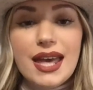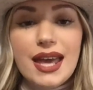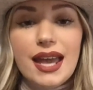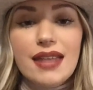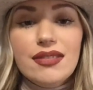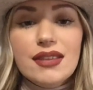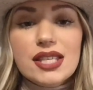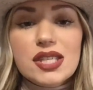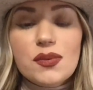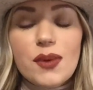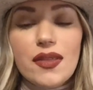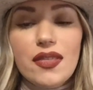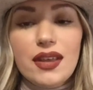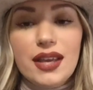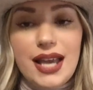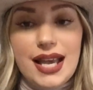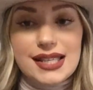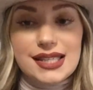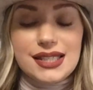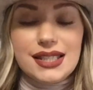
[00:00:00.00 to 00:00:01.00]
and this way the
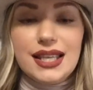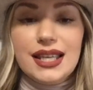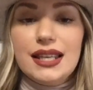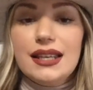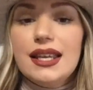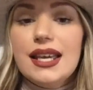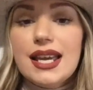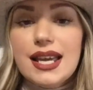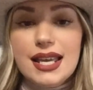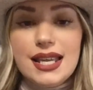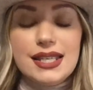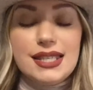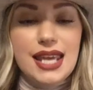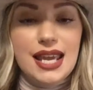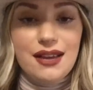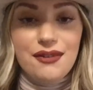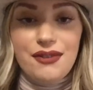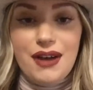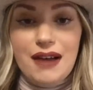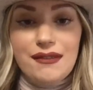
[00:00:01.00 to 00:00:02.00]
guest can
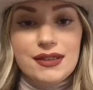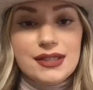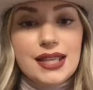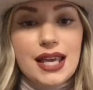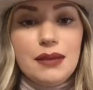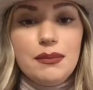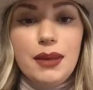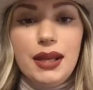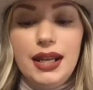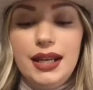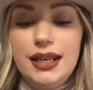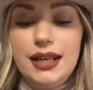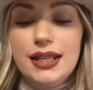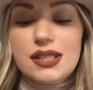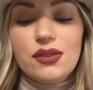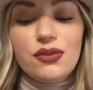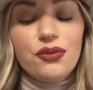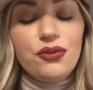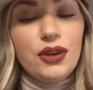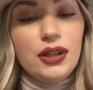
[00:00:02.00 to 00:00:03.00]
take 5 to 10
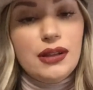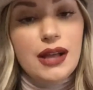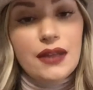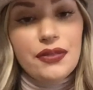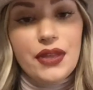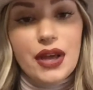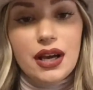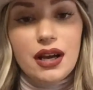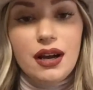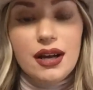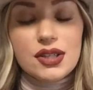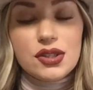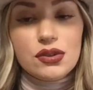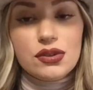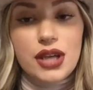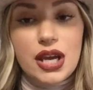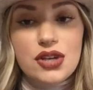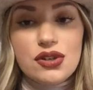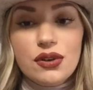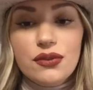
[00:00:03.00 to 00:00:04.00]
minutes, fill out that
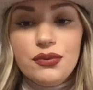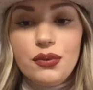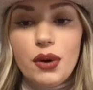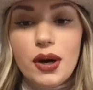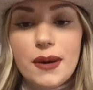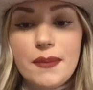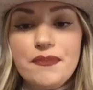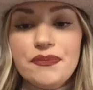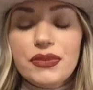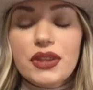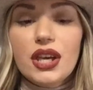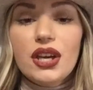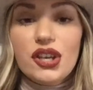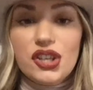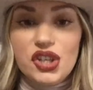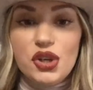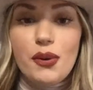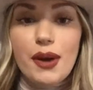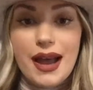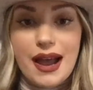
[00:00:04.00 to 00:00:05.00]
consultation form.
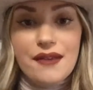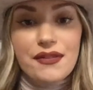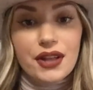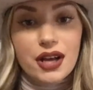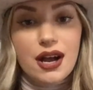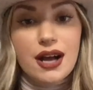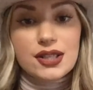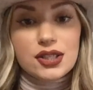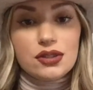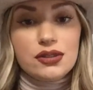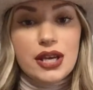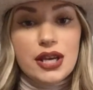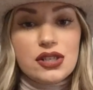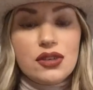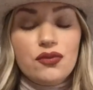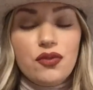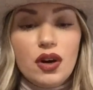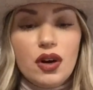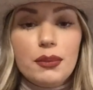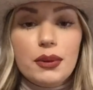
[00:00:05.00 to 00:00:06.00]
You have the
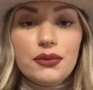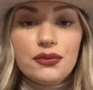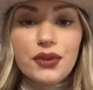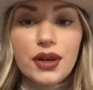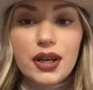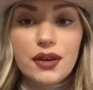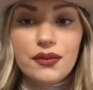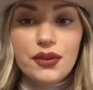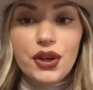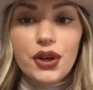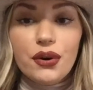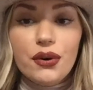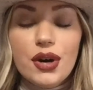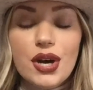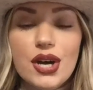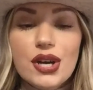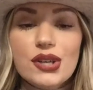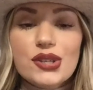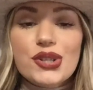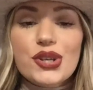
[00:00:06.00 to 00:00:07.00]
consultation form in front of you,
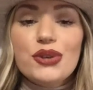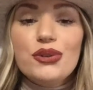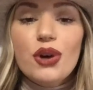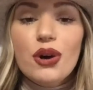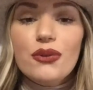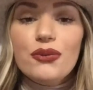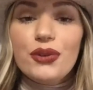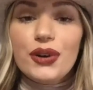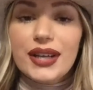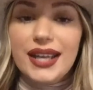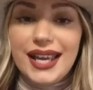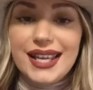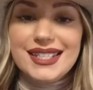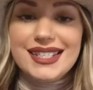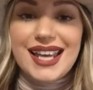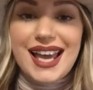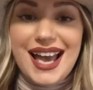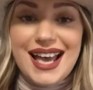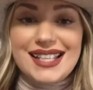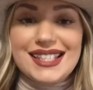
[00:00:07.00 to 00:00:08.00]
so you don't forget
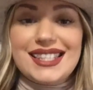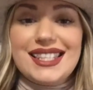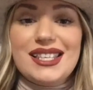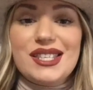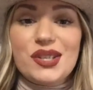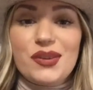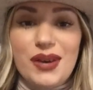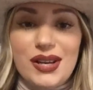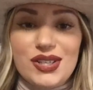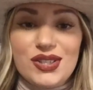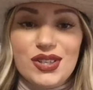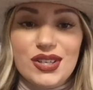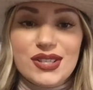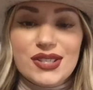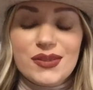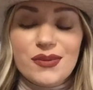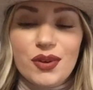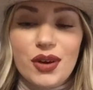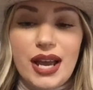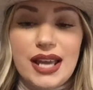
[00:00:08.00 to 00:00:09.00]
to ask these questions.
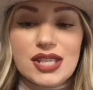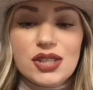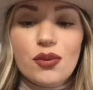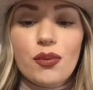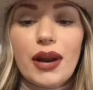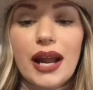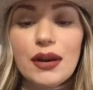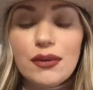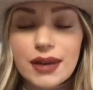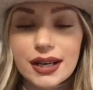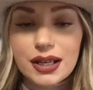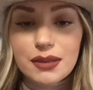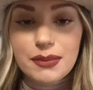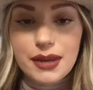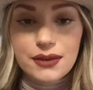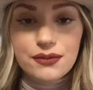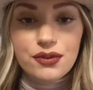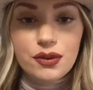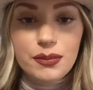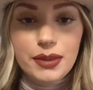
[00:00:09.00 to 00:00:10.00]
Okay, so what I'd
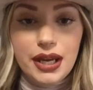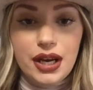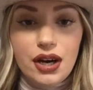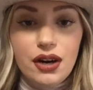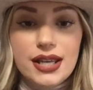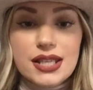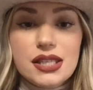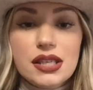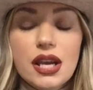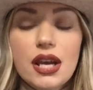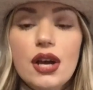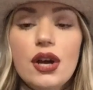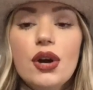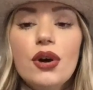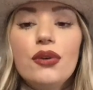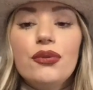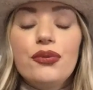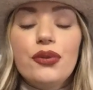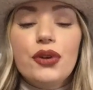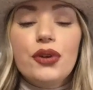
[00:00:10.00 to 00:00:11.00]
recommend from here is
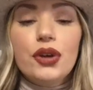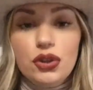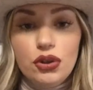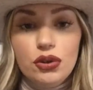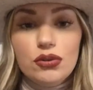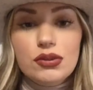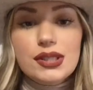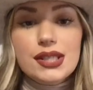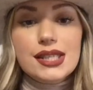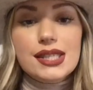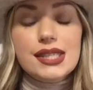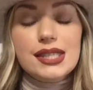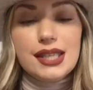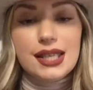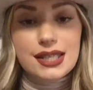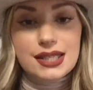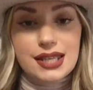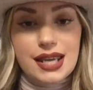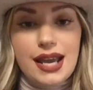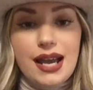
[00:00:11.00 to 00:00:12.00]
for you to
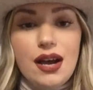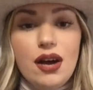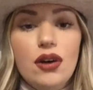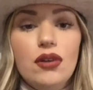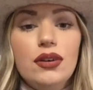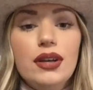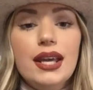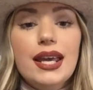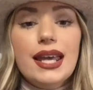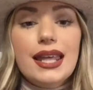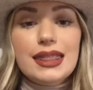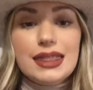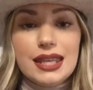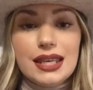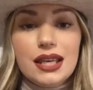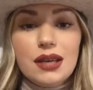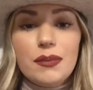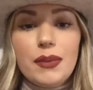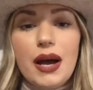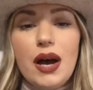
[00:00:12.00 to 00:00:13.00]
sit down,
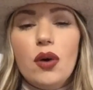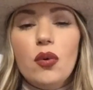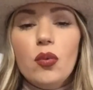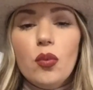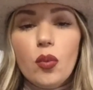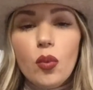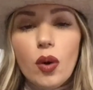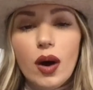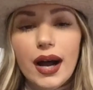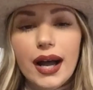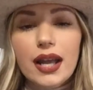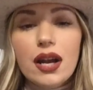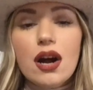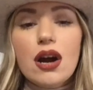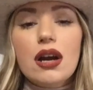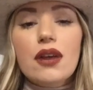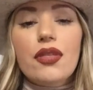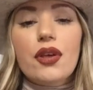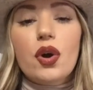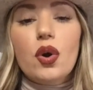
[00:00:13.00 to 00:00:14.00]
think about what
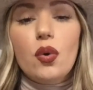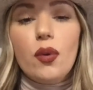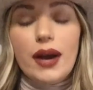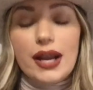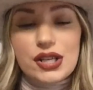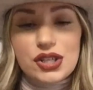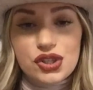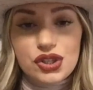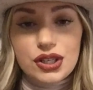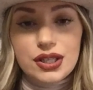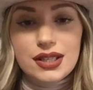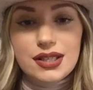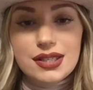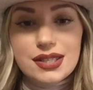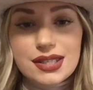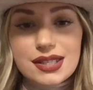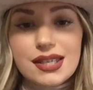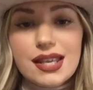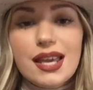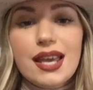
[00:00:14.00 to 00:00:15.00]
are the
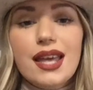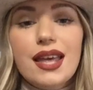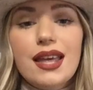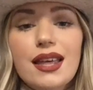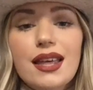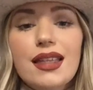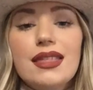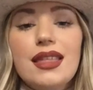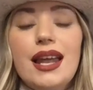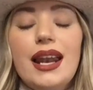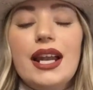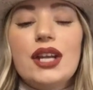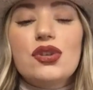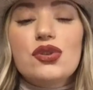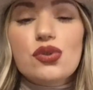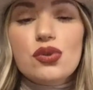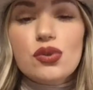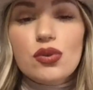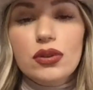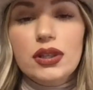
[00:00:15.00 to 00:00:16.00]
questions that I
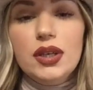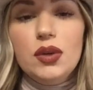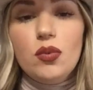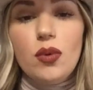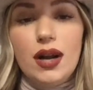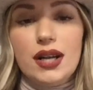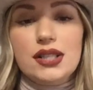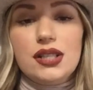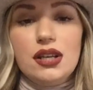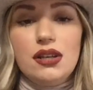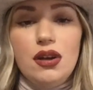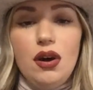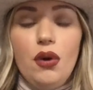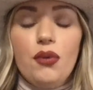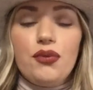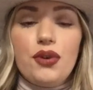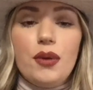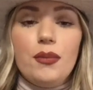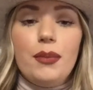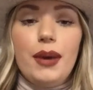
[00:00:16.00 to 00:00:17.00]
truly want to know
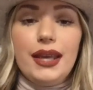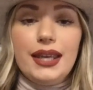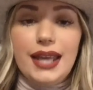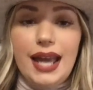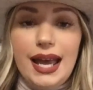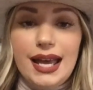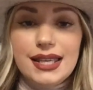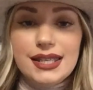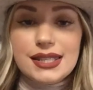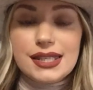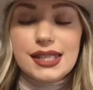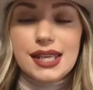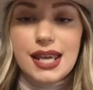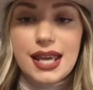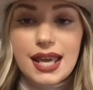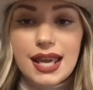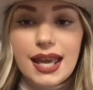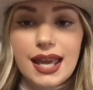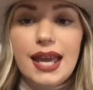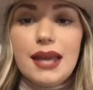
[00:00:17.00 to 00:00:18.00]
from my guest,
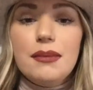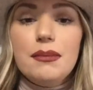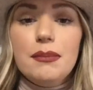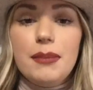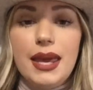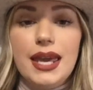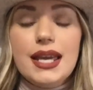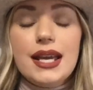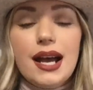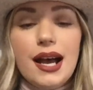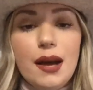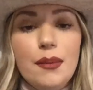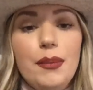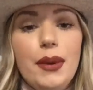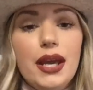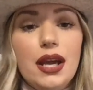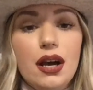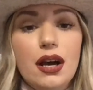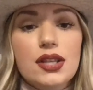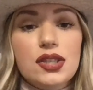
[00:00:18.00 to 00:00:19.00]
and make up
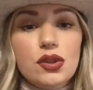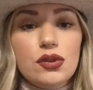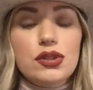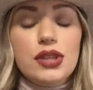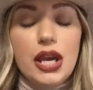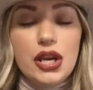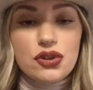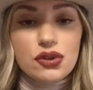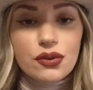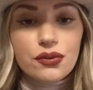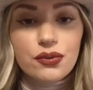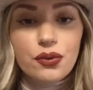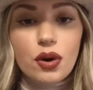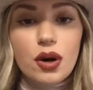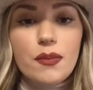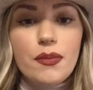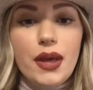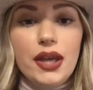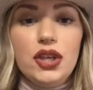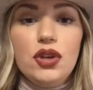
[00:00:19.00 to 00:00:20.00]
a consultation
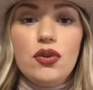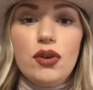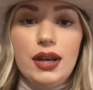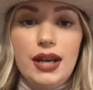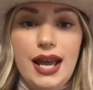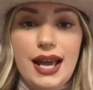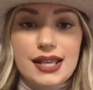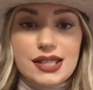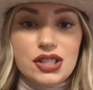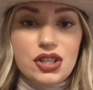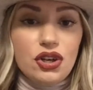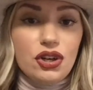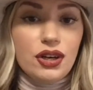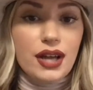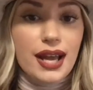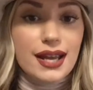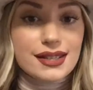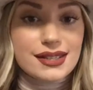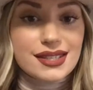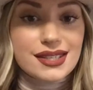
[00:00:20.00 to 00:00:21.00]
form that you can ask your
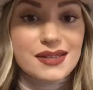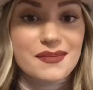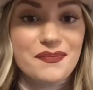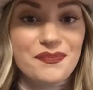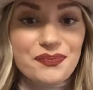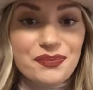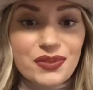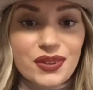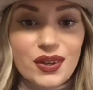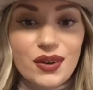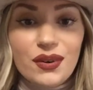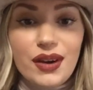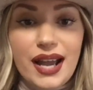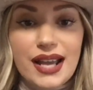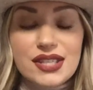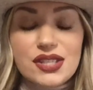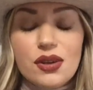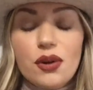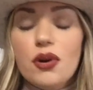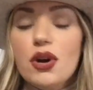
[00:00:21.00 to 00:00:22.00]
guest.
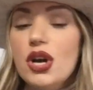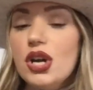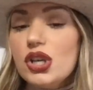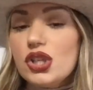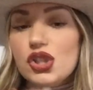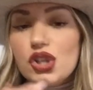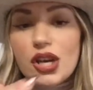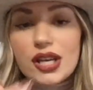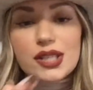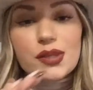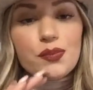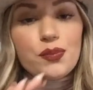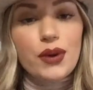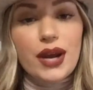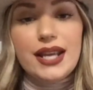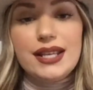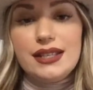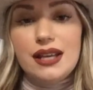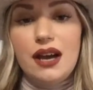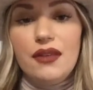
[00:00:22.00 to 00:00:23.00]
Okay, so just
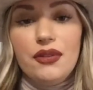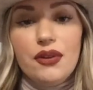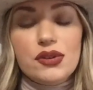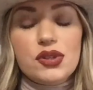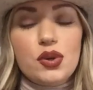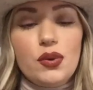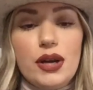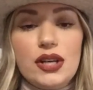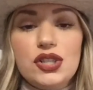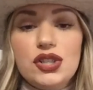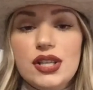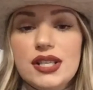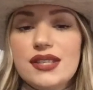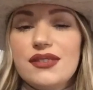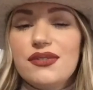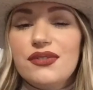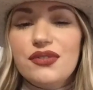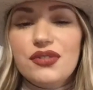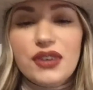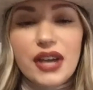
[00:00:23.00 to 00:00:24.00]
break down those
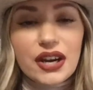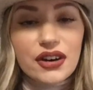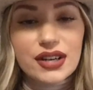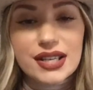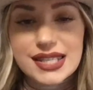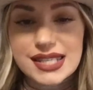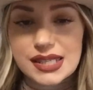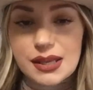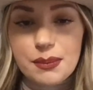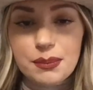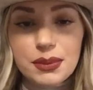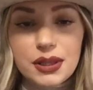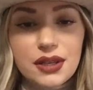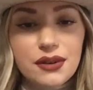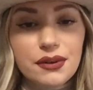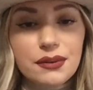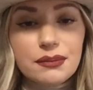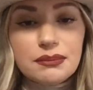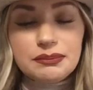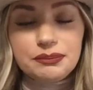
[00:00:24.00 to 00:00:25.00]
questions very
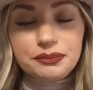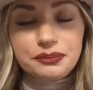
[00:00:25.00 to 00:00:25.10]
simply